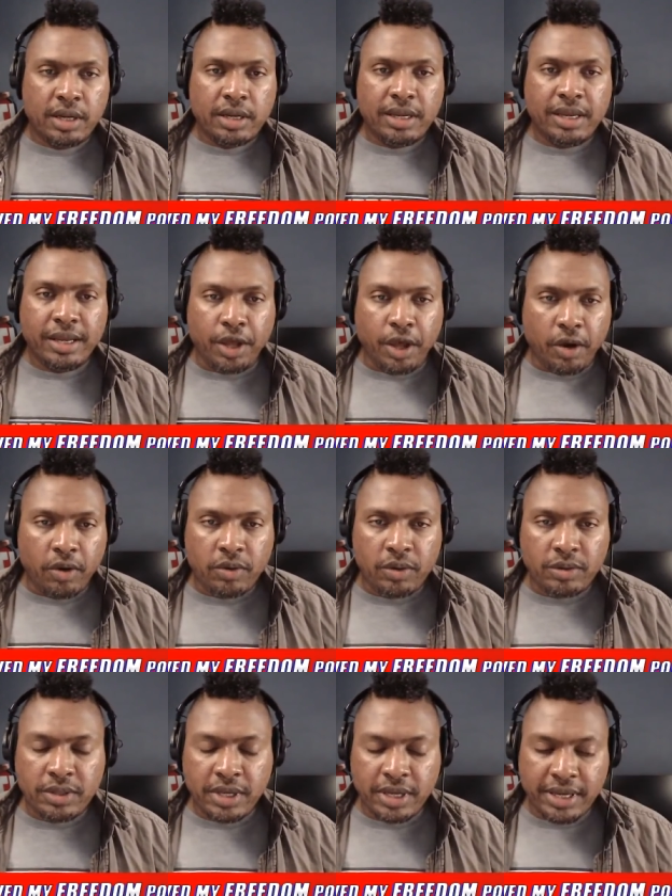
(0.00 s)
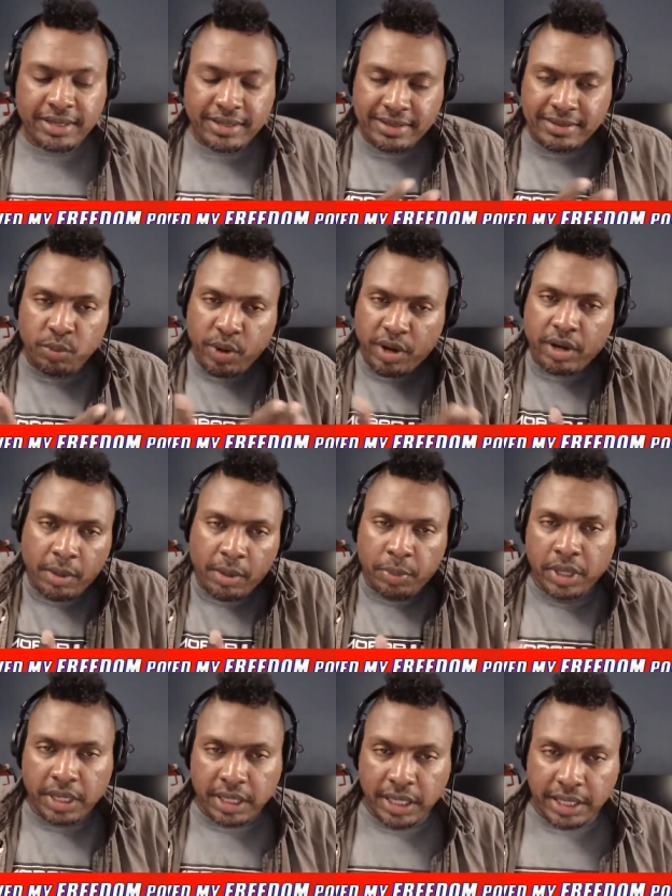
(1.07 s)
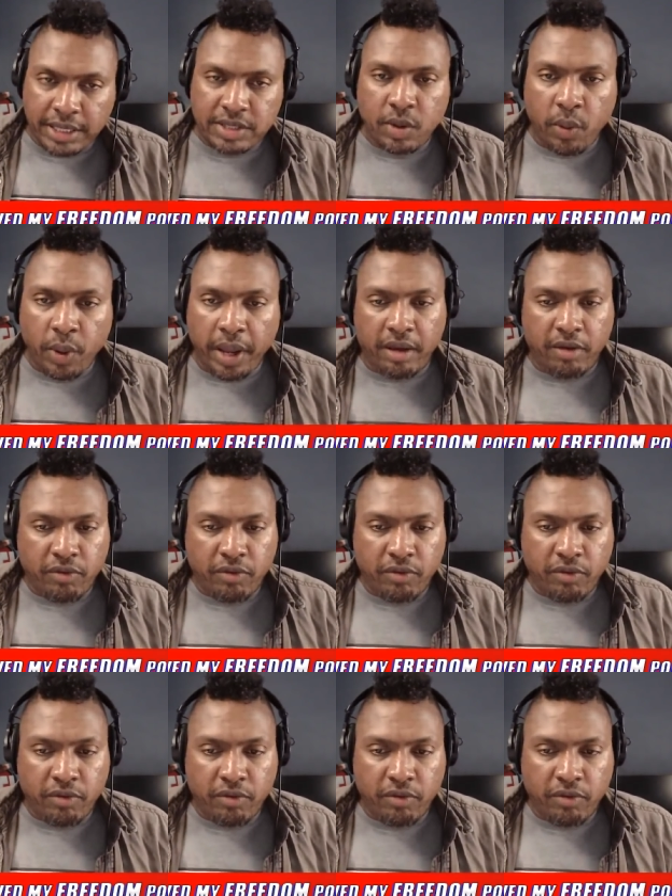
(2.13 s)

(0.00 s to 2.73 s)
you know it's we're a couple of clicks away